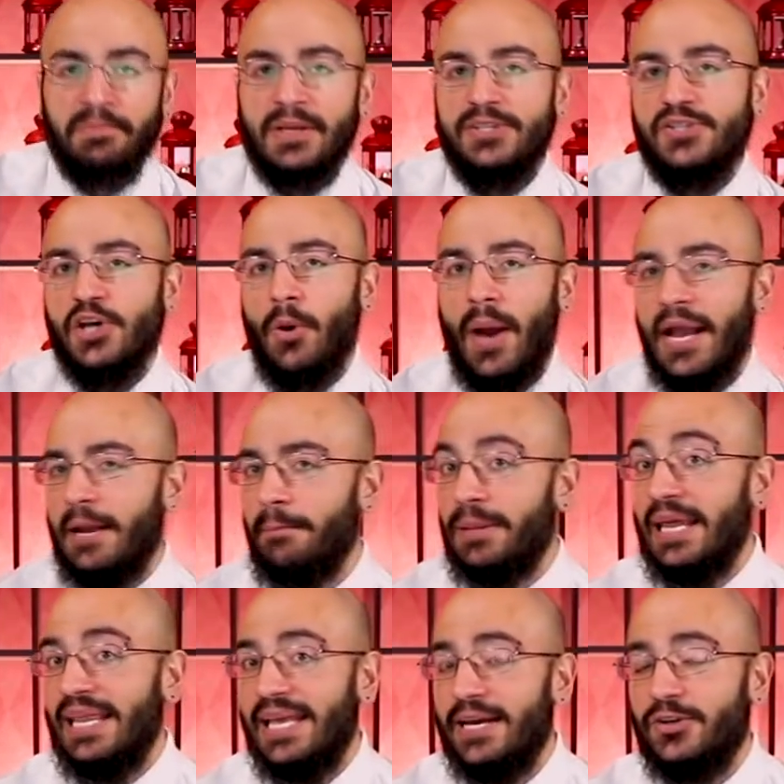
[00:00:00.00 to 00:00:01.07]
So I
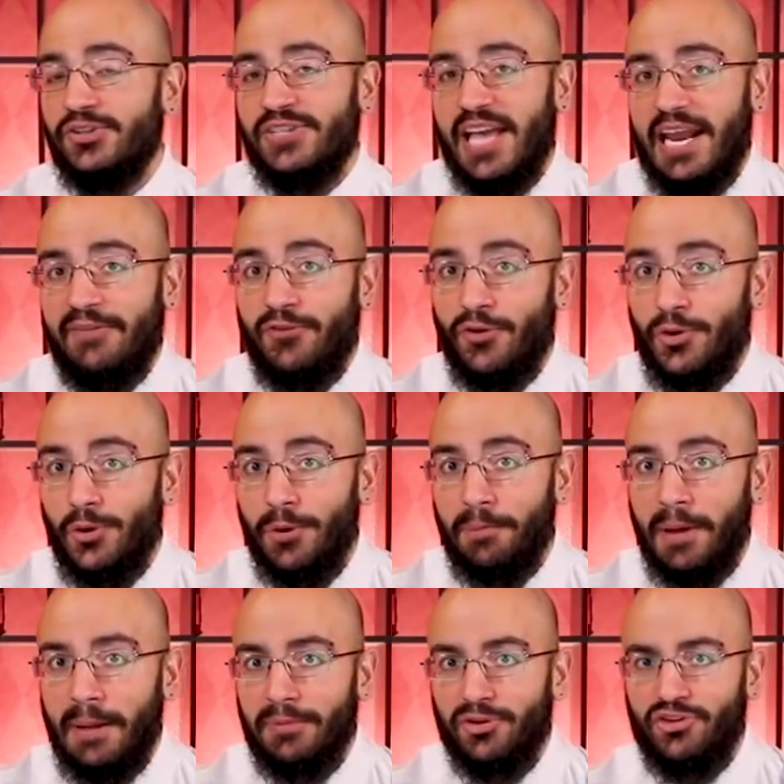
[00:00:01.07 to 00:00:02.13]
completely understand if you're new to
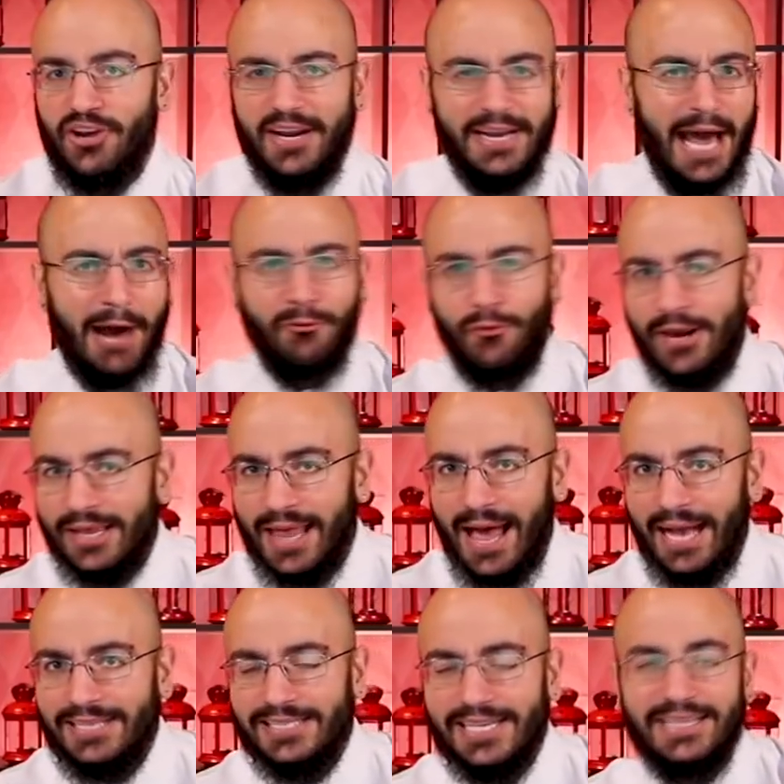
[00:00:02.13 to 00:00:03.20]
publishing, not
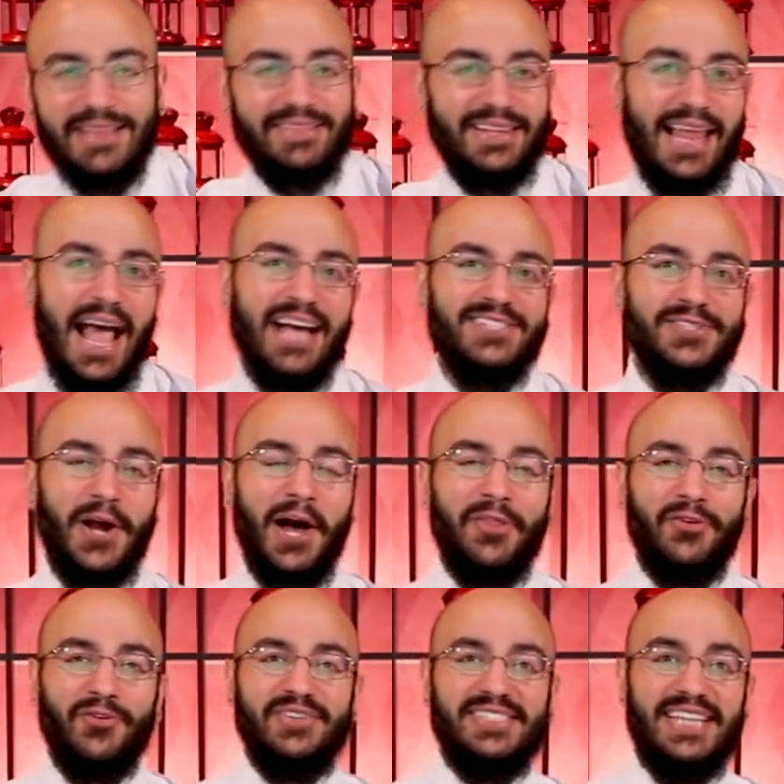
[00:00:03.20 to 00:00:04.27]
realizing that the last
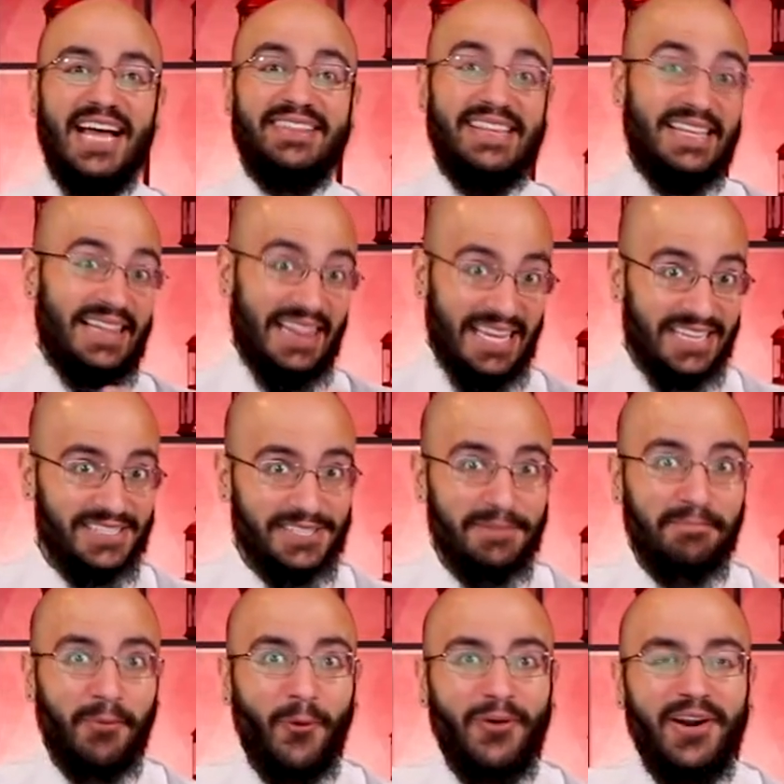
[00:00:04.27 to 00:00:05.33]
author is not the least
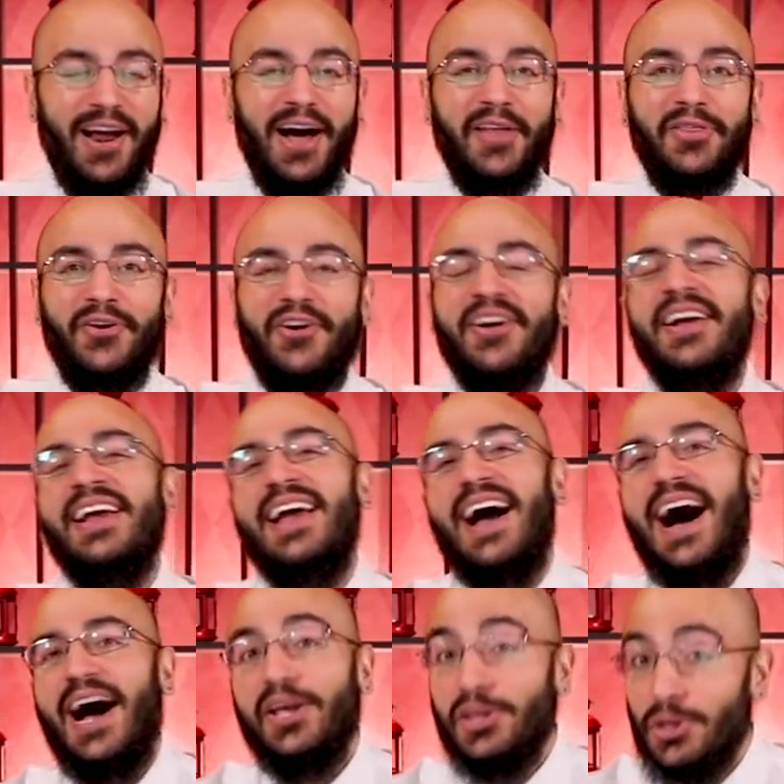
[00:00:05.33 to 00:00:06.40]
important author.
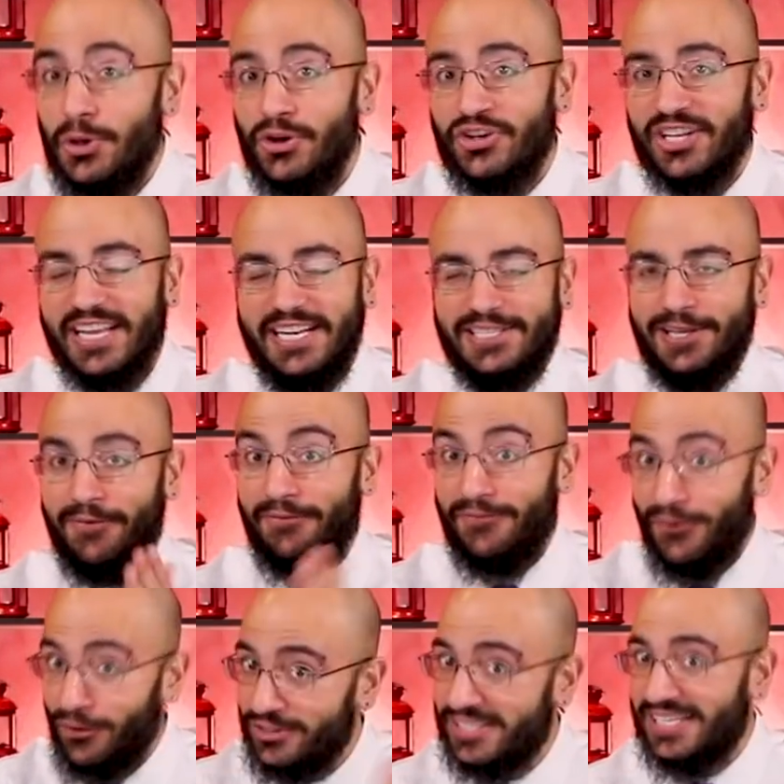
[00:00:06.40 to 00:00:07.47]
Uh, usually it's the
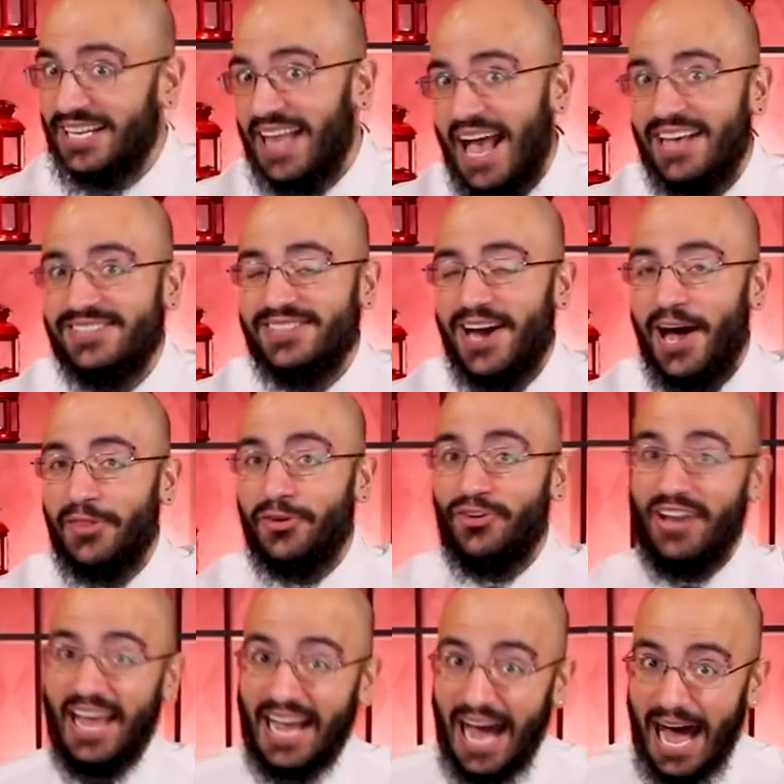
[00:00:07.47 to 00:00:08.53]
first to last author,
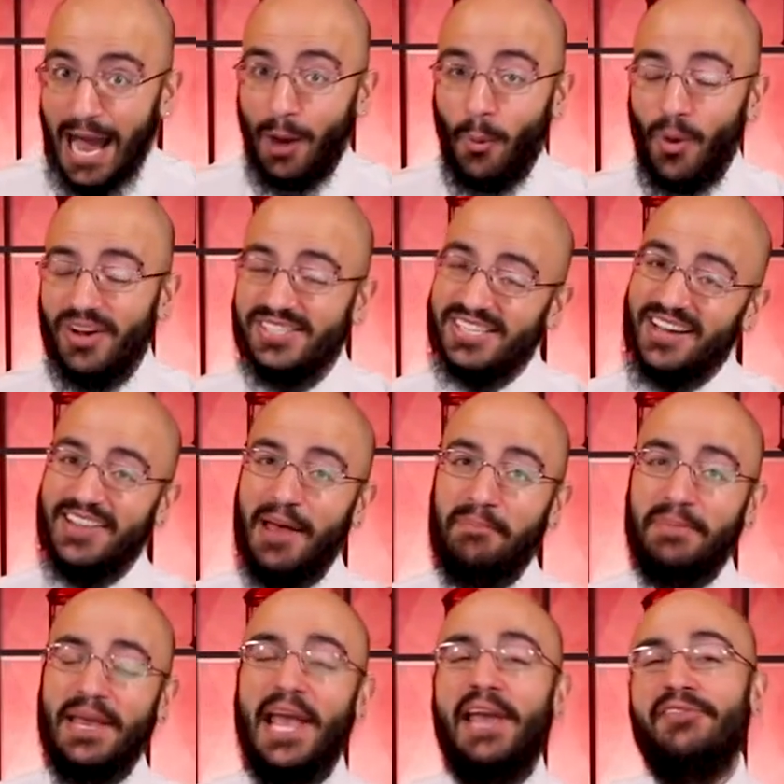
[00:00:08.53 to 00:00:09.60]
like I was on
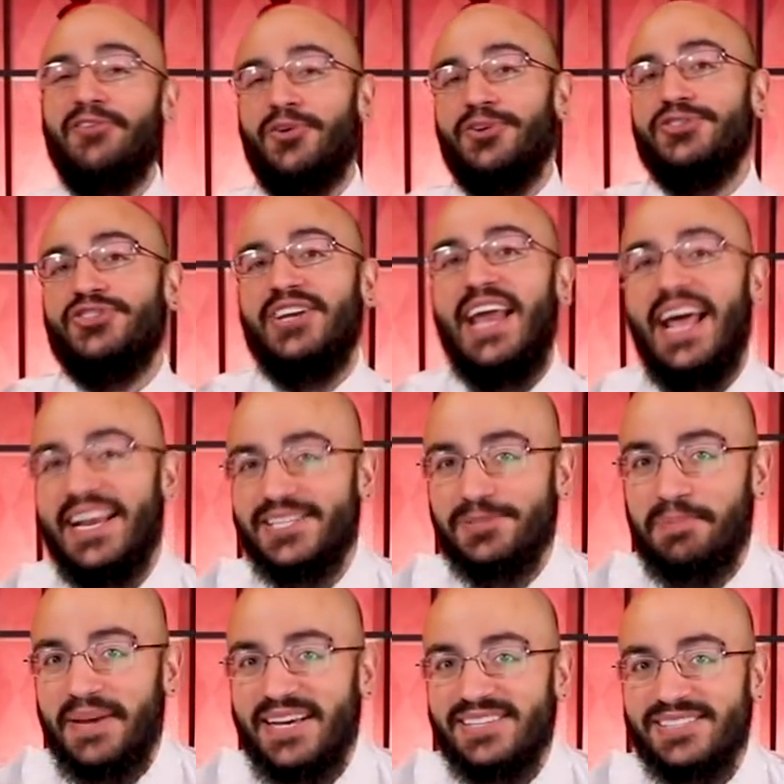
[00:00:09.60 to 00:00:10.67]
that behavioral genetics
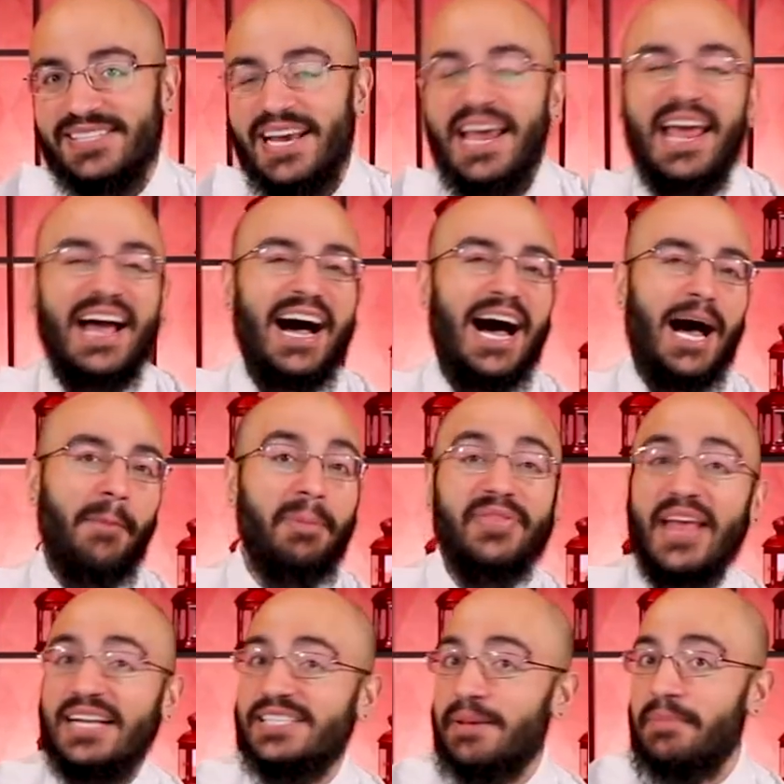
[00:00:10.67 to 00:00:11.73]
piece, uh, but
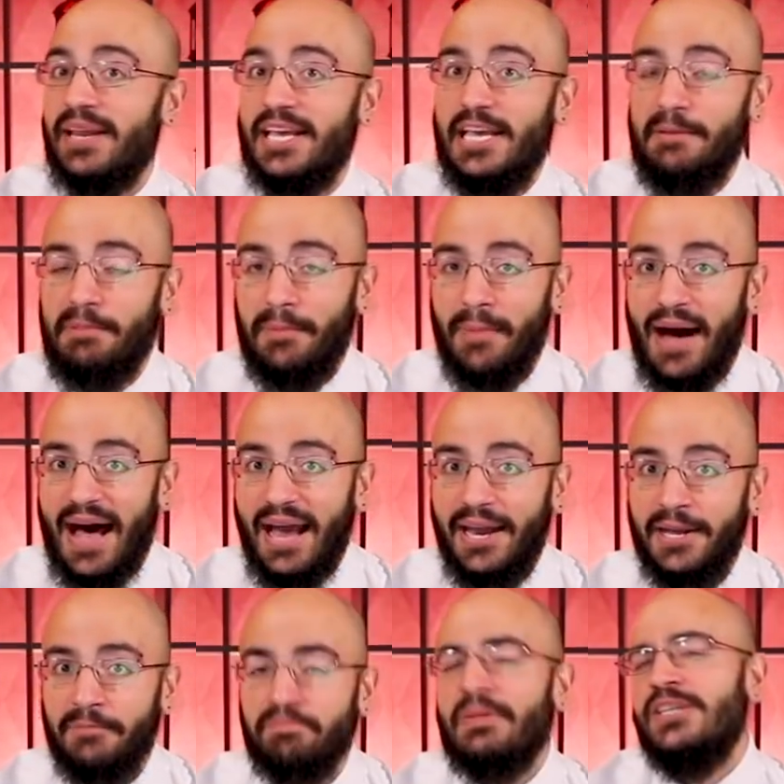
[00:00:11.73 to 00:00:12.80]
that's something to keep in
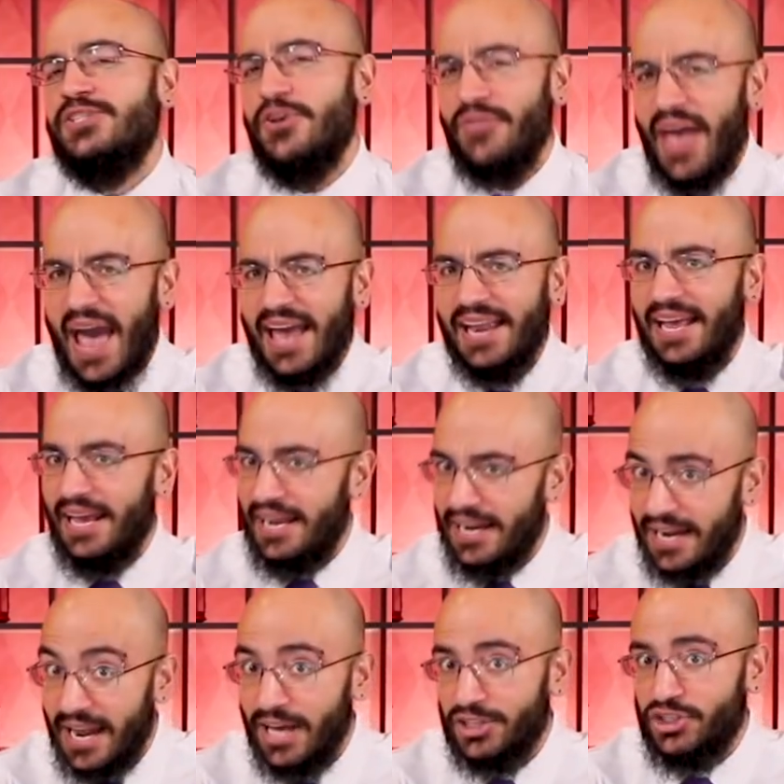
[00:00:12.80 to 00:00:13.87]
mind. So that, in
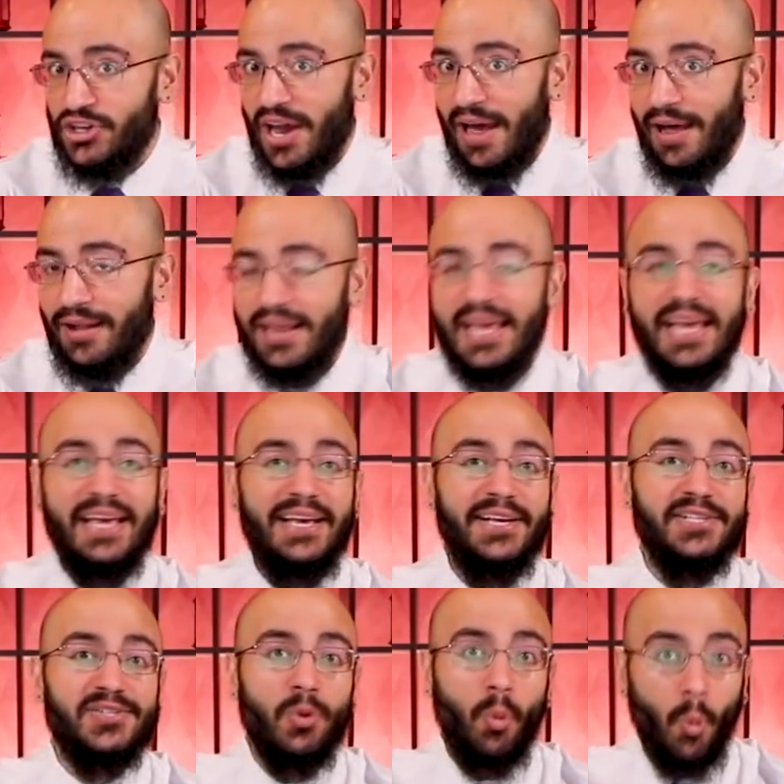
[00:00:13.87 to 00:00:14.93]
a nutshell,
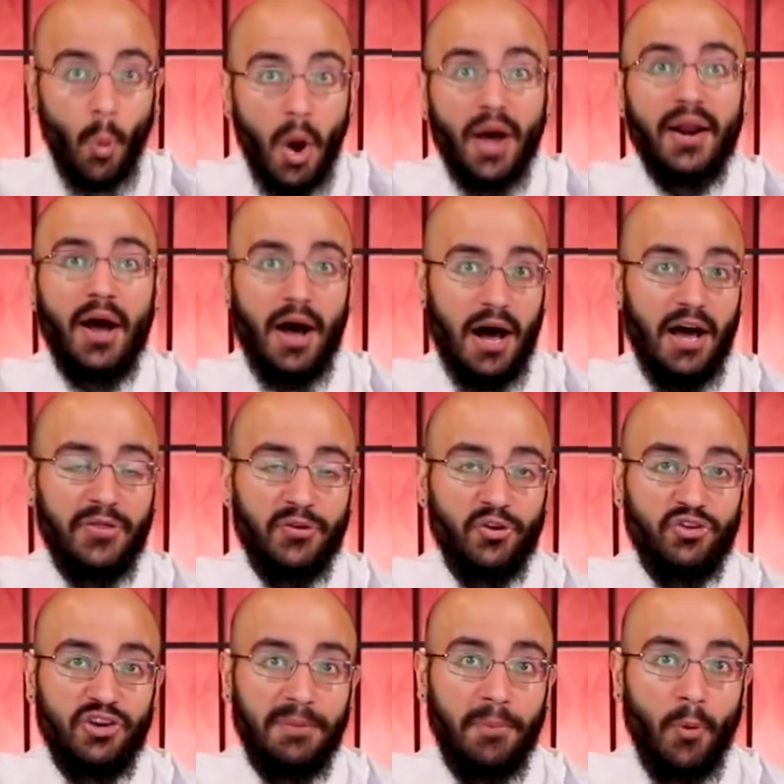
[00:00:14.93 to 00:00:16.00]
is what
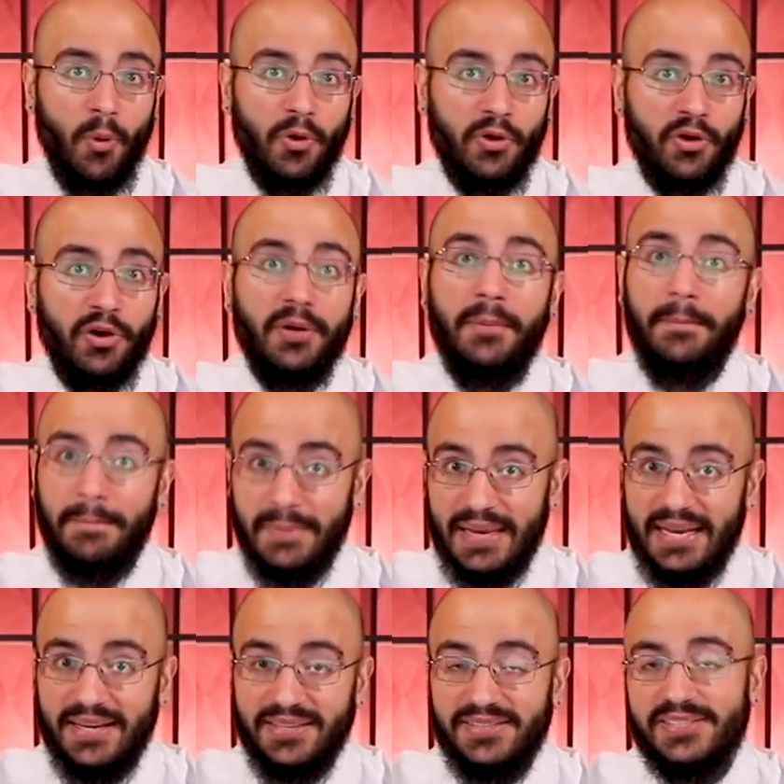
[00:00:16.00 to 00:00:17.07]
authorship order
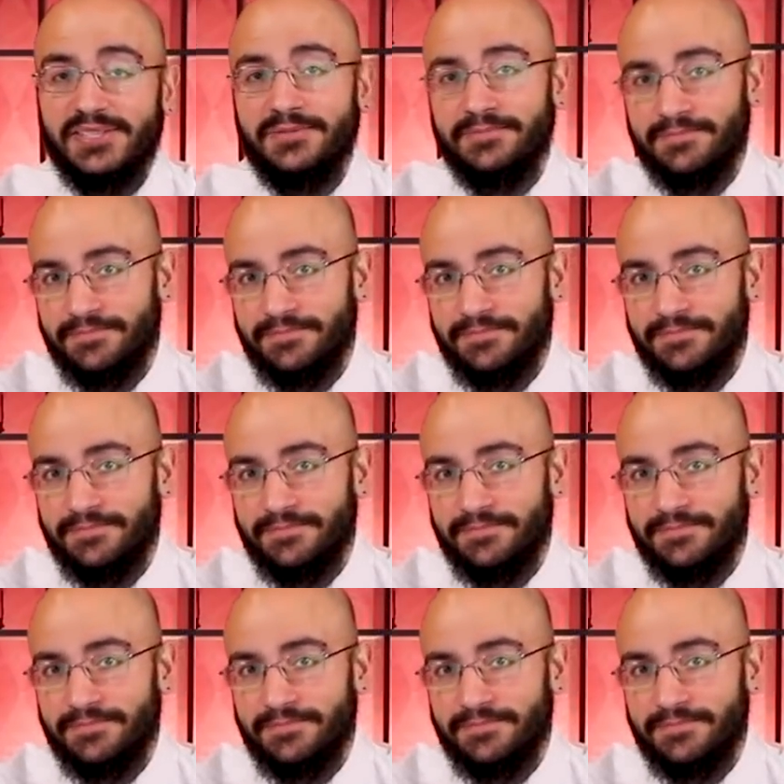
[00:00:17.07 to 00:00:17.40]
means.